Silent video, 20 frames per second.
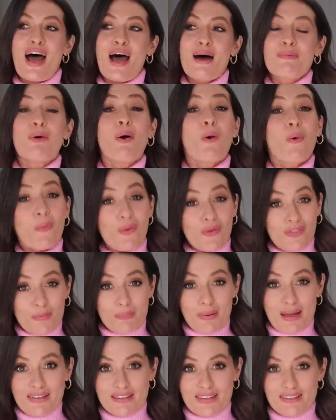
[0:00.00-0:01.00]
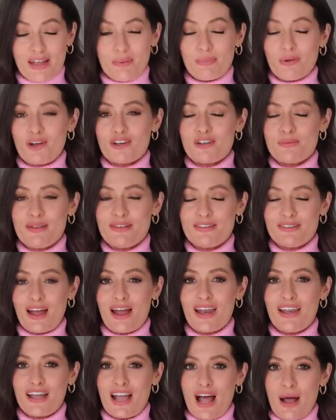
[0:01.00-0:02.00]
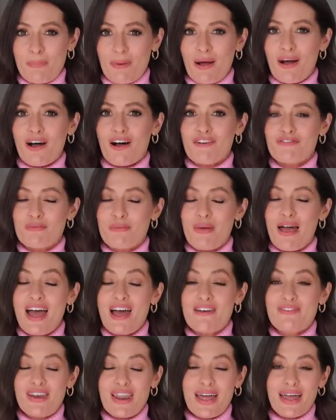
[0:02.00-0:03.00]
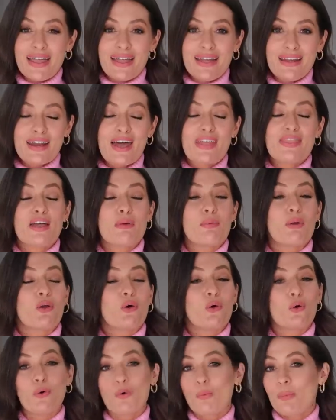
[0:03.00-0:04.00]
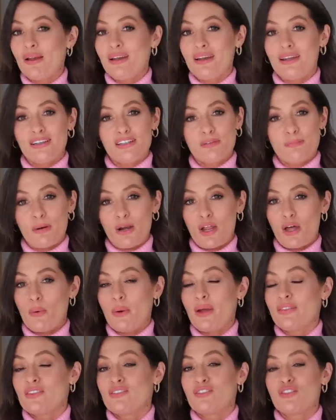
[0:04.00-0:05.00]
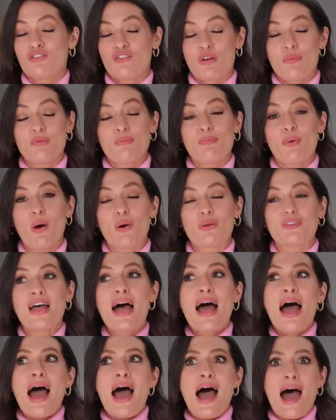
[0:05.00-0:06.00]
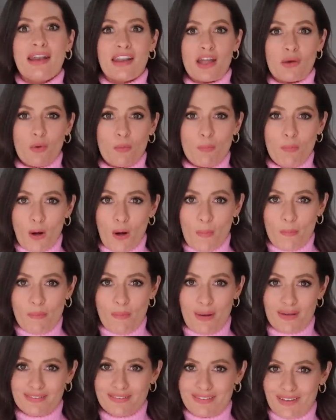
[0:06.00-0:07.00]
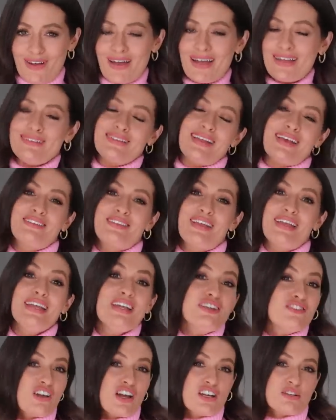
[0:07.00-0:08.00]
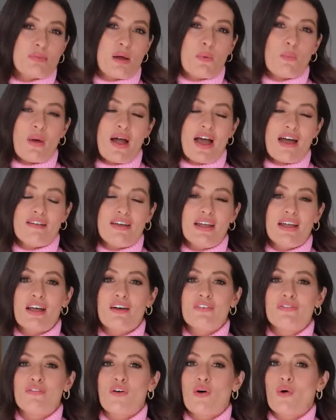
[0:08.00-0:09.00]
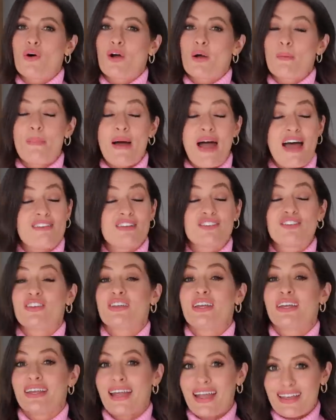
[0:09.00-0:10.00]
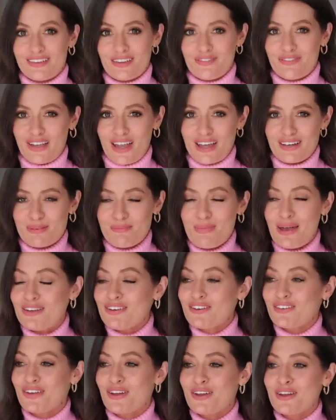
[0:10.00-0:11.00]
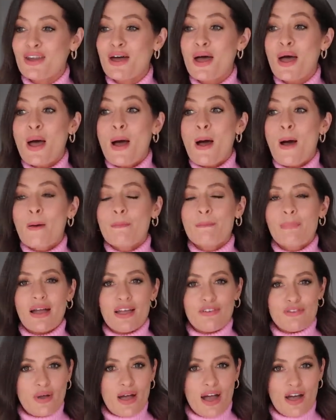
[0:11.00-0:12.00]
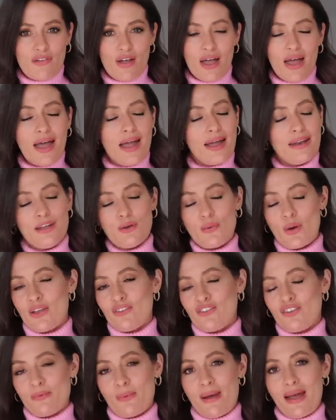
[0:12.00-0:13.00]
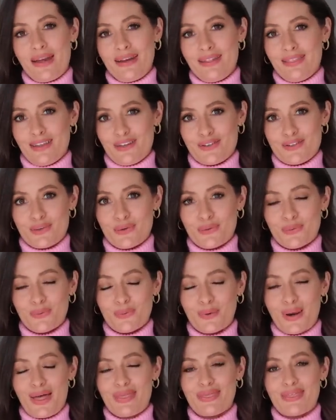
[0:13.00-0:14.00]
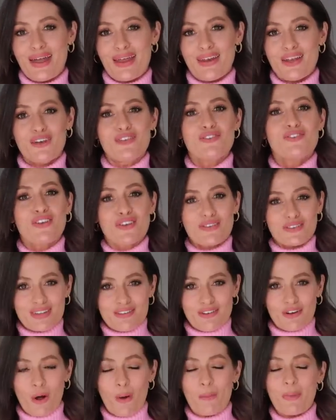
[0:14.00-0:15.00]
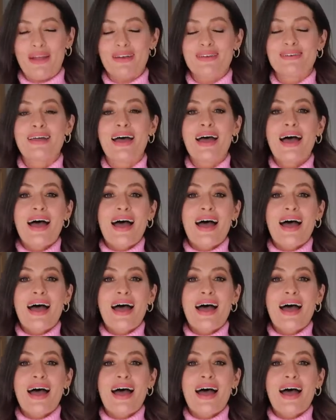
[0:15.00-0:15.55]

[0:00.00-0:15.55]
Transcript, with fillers: Um, all of the pieces I'm going to be styling up are from Everlane. They will all be linked below in the description box, and I will pop my size next to each item I'm wearing for comparison in case I forget to mention. But if you have any questions about anything at all, then just leave a comment